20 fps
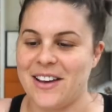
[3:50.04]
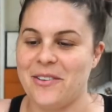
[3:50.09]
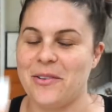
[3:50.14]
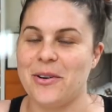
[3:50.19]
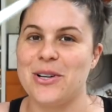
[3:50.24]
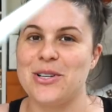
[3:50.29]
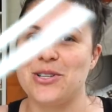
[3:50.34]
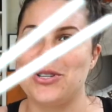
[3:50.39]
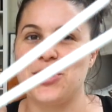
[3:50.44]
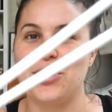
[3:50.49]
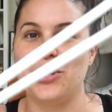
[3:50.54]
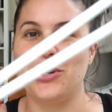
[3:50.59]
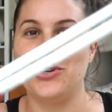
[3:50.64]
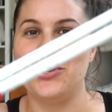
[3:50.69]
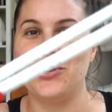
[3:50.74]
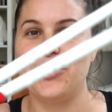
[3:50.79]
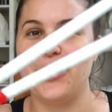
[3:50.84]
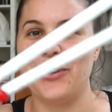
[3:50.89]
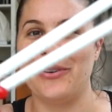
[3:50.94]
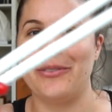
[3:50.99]
There were
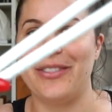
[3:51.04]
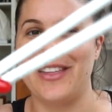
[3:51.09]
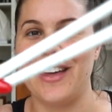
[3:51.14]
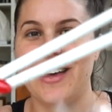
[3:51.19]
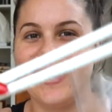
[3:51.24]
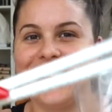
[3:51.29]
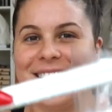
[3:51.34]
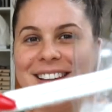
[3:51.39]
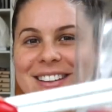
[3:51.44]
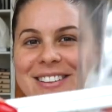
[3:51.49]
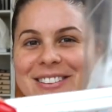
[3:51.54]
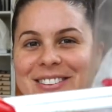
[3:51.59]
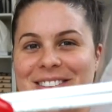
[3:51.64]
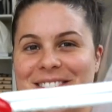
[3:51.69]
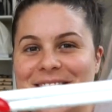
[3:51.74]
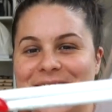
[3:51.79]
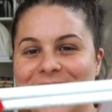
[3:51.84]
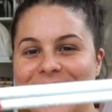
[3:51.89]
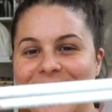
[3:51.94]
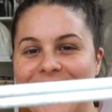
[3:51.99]
two of their
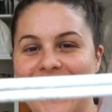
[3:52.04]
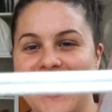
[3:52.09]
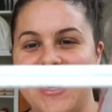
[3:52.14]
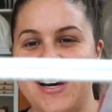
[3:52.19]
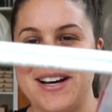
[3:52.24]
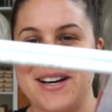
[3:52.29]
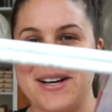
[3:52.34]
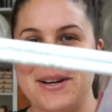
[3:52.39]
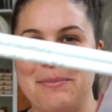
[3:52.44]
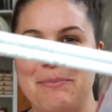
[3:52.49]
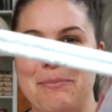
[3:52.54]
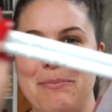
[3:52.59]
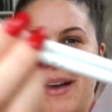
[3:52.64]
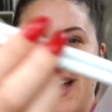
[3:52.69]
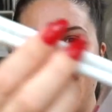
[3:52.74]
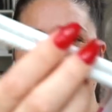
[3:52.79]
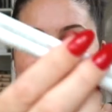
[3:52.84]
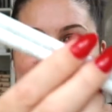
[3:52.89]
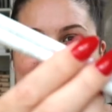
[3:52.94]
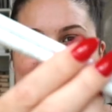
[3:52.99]
little
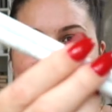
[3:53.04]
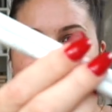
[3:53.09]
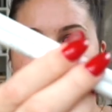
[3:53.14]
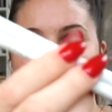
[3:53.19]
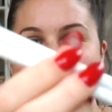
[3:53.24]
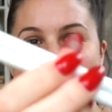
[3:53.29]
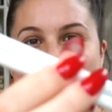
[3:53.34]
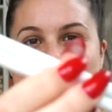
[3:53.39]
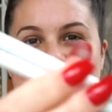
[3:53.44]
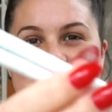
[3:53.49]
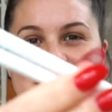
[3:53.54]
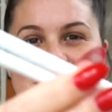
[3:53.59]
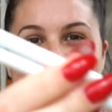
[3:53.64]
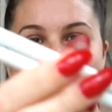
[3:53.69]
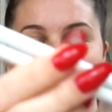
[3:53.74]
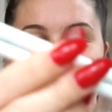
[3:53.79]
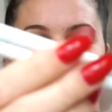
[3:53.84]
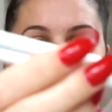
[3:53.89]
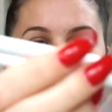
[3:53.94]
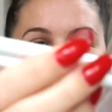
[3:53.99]
pencils with
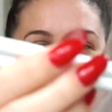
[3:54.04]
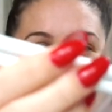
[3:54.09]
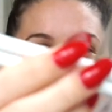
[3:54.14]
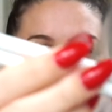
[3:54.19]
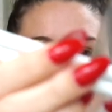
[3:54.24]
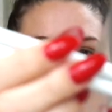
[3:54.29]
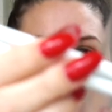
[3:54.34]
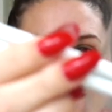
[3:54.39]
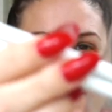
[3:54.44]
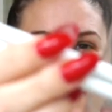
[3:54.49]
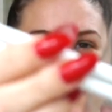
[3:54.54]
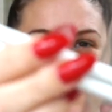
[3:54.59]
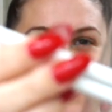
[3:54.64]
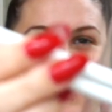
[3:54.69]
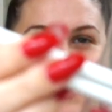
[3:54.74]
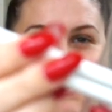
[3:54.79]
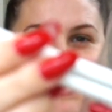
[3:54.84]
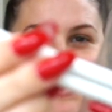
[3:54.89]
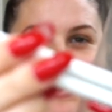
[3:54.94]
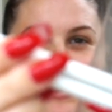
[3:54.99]
the hot pink
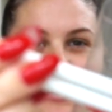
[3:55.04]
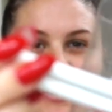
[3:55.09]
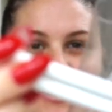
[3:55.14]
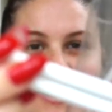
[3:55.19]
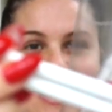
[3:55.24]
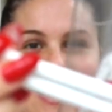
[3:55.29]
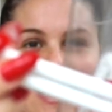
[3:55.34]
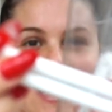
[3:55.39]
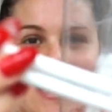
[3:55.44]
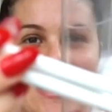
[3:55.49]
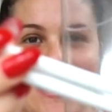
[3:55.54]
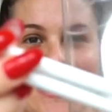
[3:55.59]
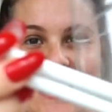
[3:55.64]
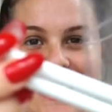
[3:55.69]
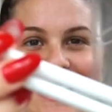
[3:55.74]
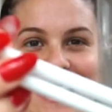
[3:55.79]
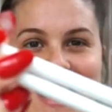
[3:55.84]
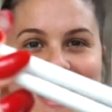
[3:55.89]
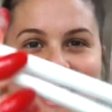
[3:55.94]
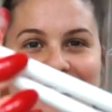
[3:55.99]
rubber on the
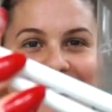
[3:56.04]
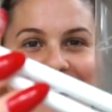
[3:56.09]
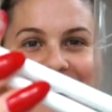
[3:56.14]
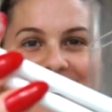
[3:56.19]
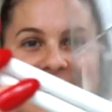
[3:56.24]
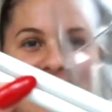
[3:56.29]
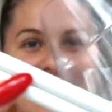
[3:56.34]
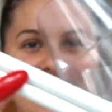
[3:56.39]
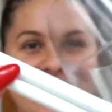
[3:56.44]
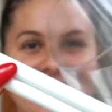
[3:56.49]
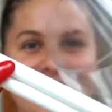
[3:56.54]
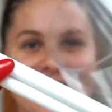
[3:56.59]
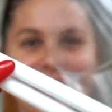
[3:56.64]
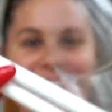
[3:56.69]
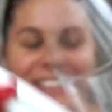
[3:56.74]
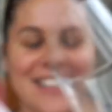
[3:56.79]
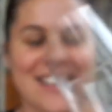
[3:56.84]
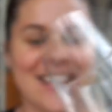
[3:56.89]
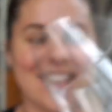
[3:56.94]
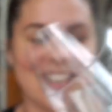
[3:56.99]
end. They are
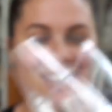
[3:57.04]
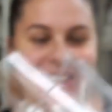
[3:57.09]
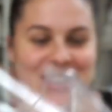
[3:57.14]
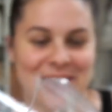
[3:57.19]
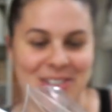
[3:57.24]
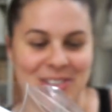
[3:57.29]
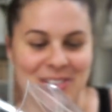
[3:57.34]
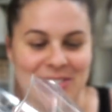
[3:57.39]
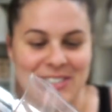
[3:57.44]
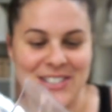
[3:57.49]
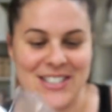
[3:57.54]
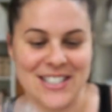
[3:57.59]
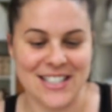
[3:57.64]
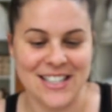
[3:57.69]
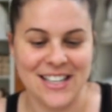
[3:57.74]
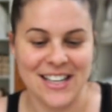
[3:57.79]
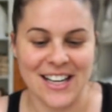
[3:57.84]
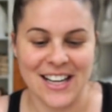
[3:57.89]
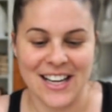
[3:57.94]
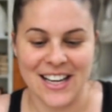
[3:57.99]
really cute.